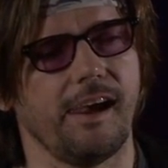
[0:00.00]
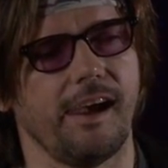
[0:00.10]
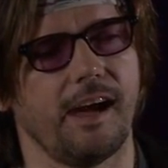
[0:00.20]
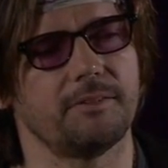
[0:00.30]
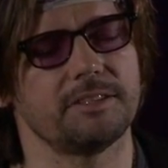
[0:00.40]

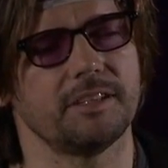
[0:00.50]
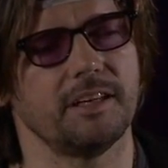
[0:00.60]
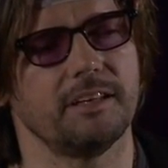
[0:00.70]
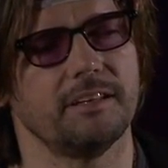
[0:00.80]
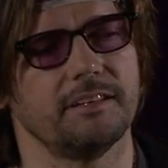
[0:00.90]
was
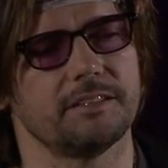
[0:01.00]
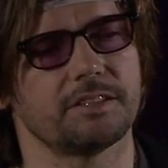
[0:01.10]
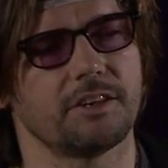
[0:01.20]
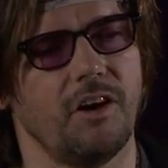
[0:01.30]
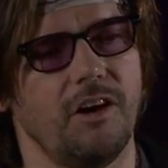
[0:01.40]
in
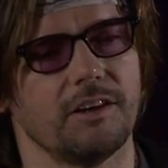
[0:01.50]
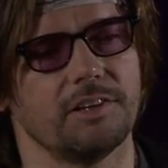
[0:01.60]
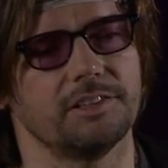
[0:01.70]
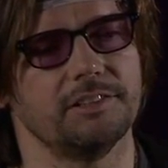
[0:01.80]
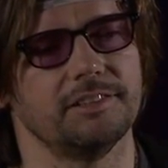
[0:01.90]

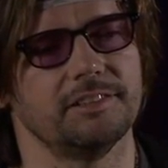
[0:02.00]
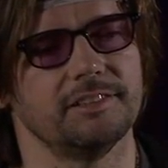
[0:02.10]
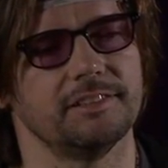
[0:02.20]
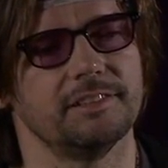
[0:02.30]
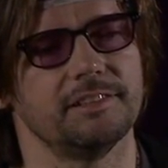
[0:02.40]
Chicago
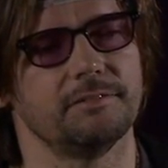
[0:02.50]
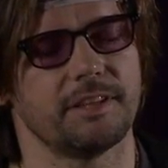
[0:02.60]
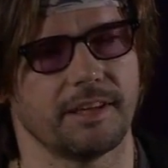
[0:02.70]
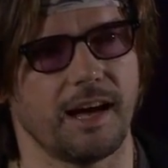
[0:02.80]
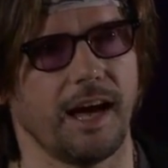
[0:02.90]
with
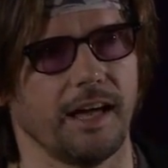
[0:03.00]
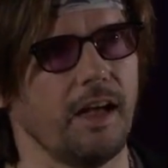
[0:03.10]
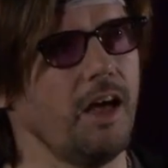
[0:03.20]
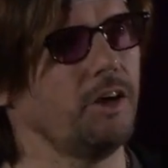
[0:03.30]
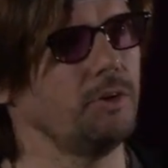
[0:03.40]
a guy
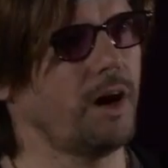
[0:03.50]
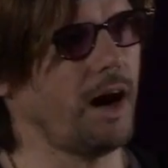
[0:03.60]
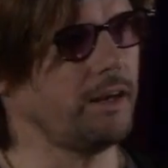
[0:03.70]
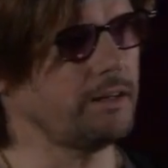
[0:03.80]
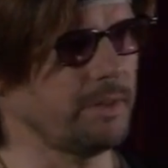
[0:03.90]
who
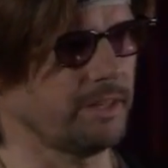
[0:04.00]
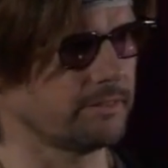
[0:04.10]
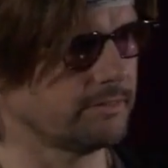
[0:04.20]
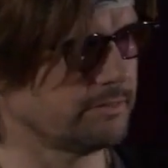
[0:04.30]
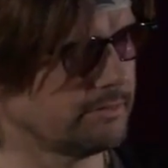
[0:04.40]
hired me.
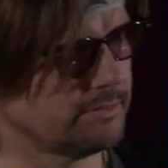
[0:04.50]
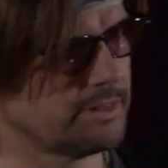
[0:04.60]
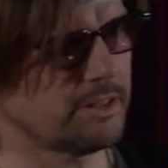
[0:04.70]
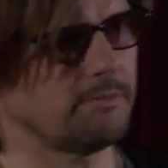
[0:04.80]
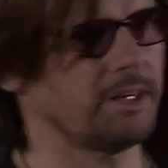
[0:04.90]
He says, I want